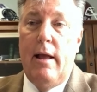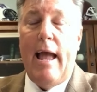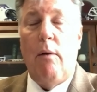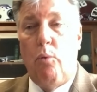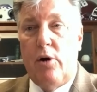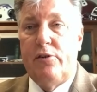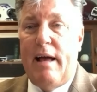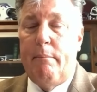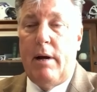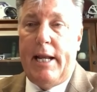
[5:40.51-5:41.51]
And where's
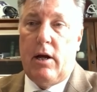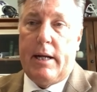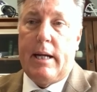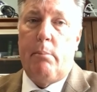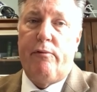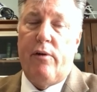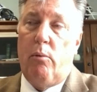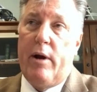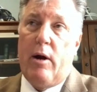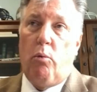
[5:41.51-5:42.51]
that money going to come from?
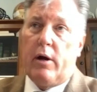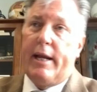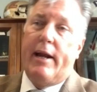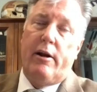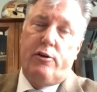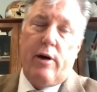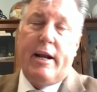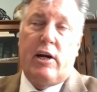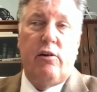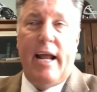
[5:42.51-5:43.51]
We are working to try to
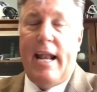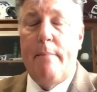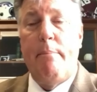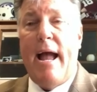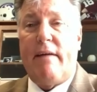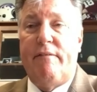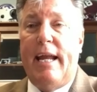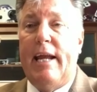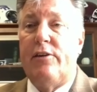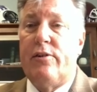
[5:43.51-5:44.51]
create impact
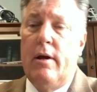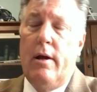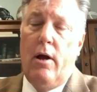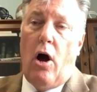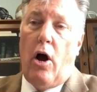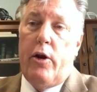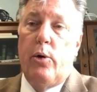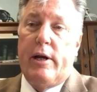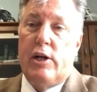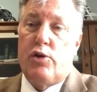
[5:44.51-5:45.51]
fees on new
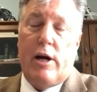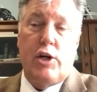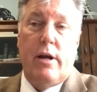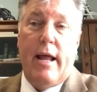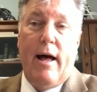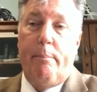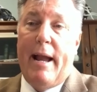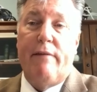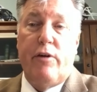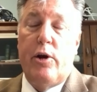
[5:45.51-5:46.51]
construction to help
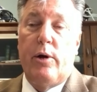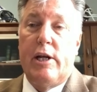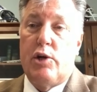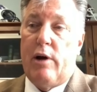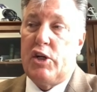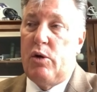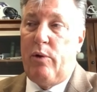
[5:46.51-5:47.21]
pay for new construction.